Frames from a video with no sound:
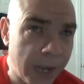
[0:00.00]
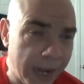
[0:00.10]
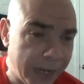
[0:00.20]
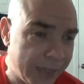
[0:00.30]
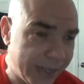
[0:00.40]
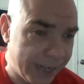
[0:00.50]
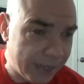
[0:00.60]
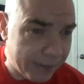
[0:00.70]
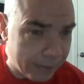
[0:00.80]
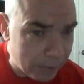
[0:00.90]

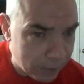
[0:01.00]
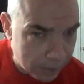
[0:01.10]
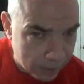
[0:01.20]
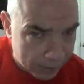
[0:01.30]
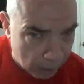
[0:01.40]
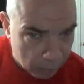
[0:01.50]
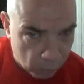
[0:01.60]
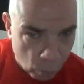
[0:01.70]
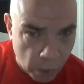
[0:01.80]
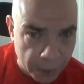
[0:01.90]
18 to
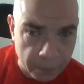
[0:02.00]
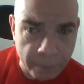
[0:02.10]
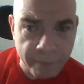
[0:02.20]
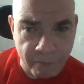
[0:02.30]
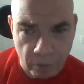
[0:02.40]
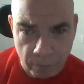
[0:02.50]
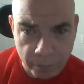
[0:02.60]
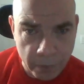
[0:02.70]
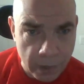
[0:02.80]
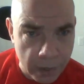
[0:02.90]
album 1, from
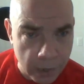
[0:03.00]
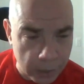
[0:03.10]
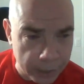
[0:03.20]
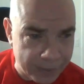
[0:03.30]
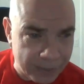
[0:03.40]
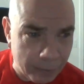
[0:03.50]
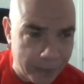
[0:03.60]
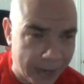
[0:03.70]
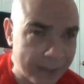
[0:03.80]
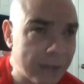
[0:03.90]
least to
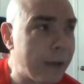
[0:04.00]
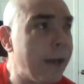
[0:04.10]
best.